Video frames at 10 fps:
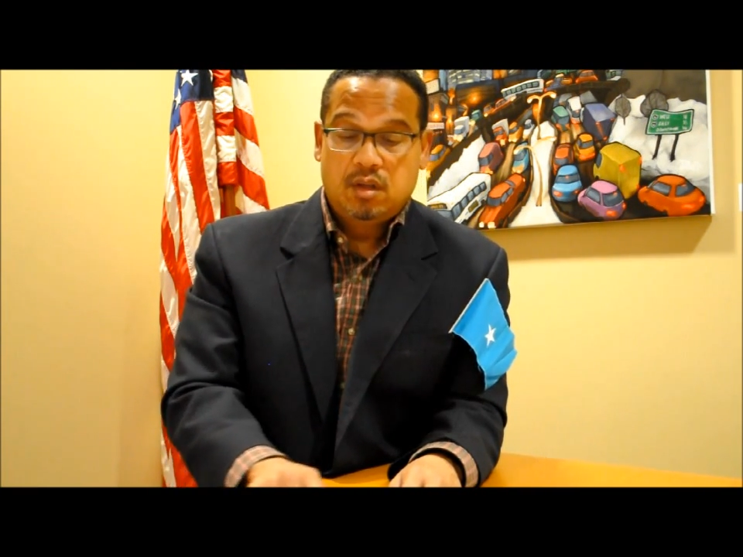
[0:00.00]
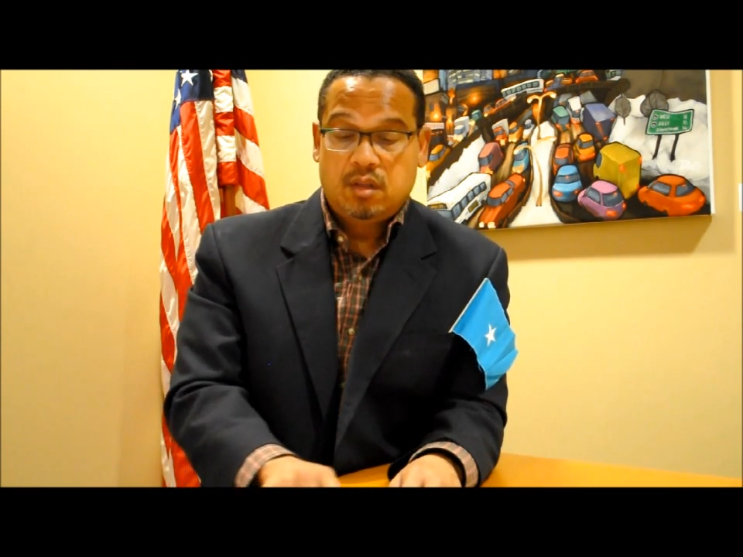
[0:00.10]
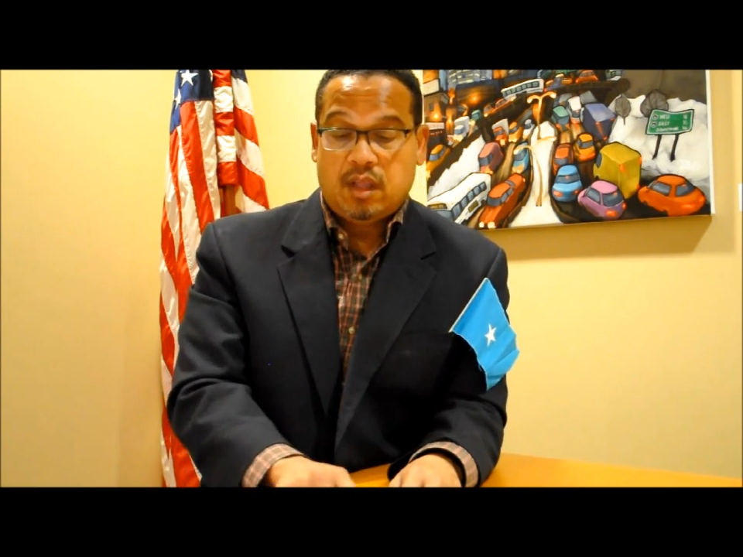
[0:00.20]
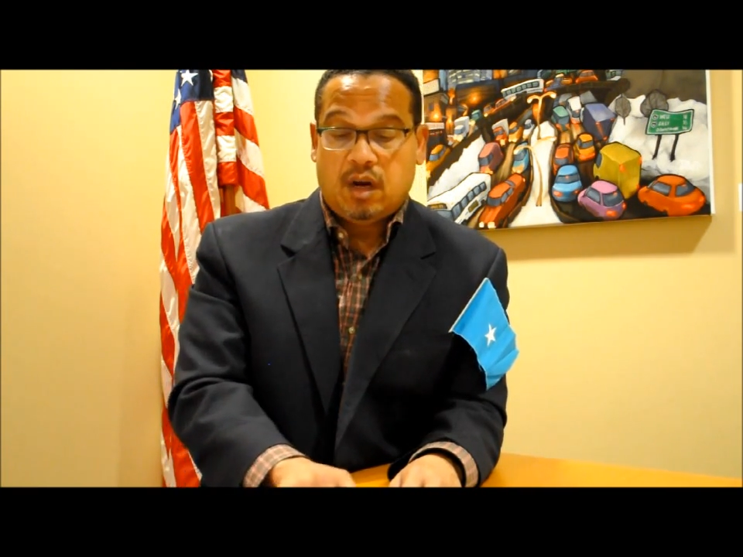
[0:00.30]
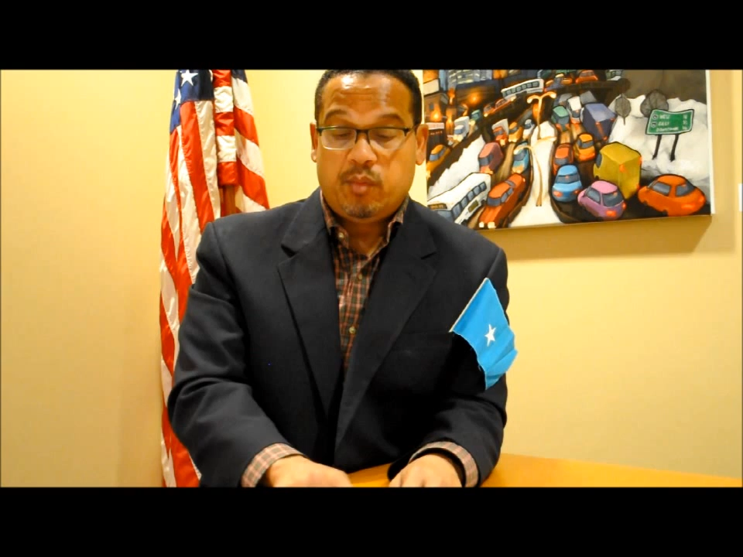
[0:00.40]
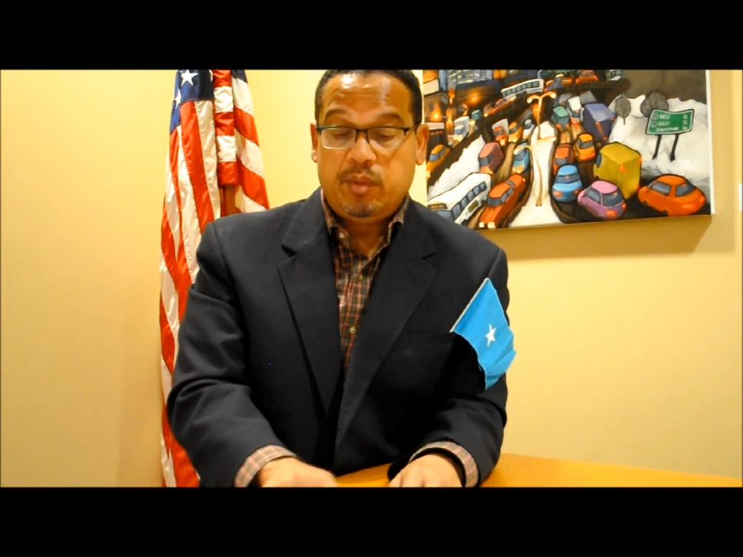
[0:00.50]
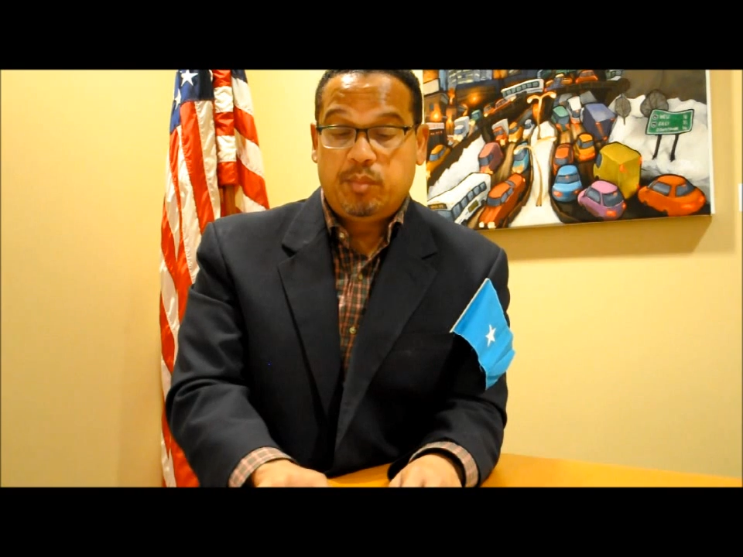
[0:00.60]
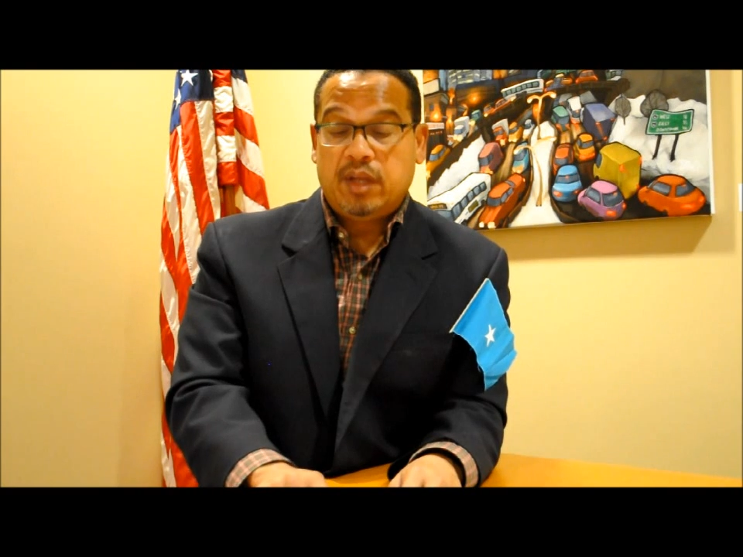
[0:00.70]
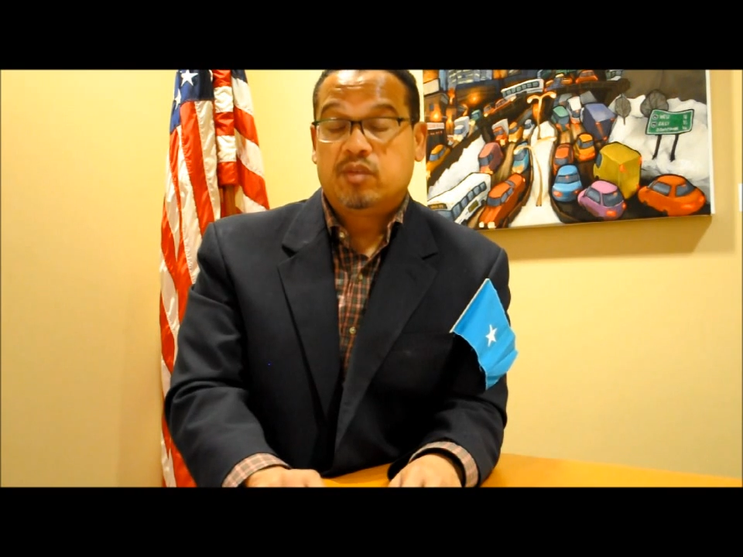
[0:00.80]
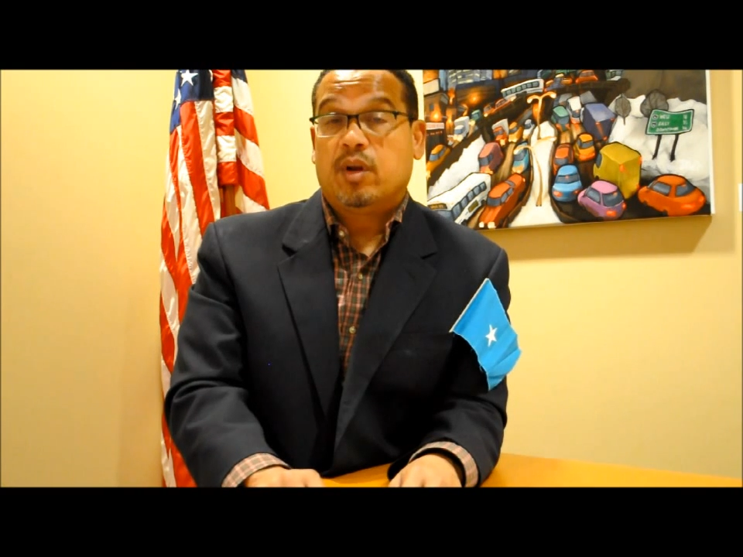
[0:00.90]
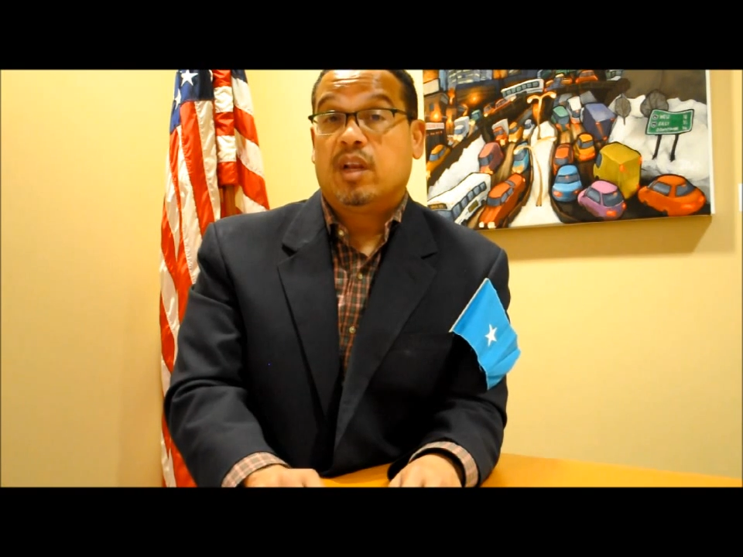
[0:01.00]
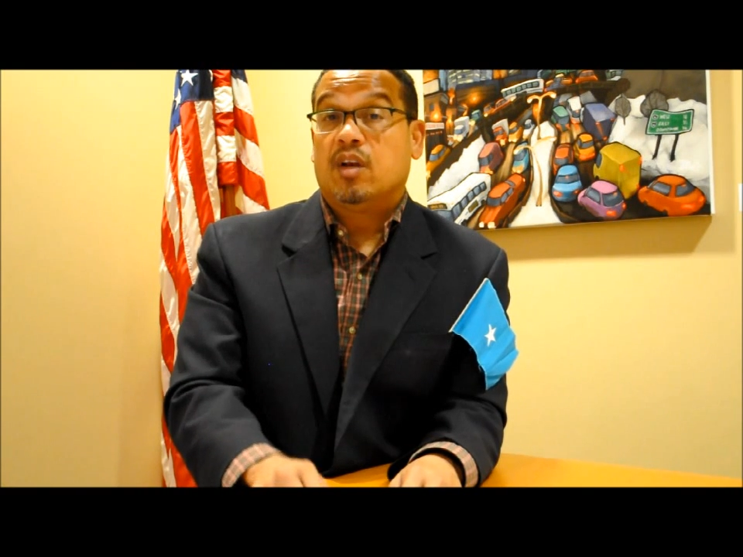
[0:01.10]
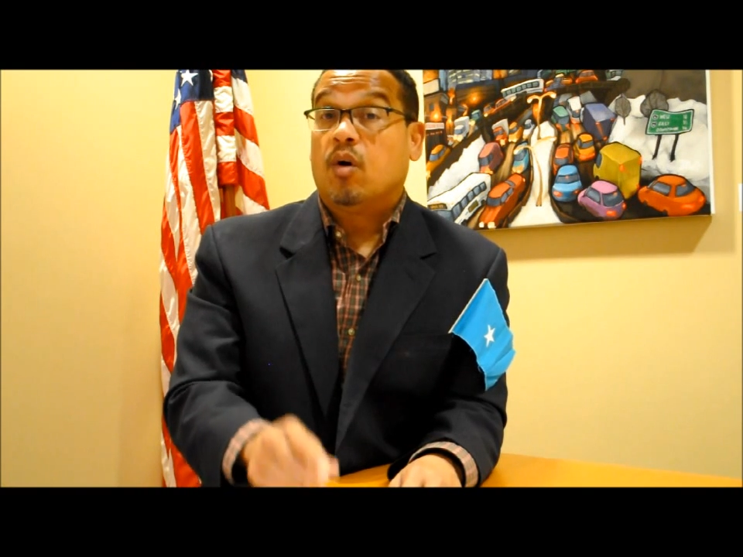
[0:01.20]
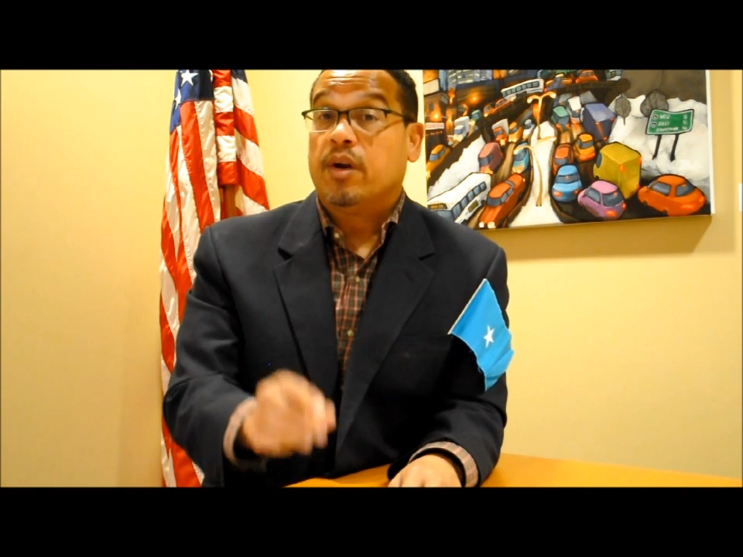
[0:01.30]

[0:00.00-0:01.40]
that are repatriated on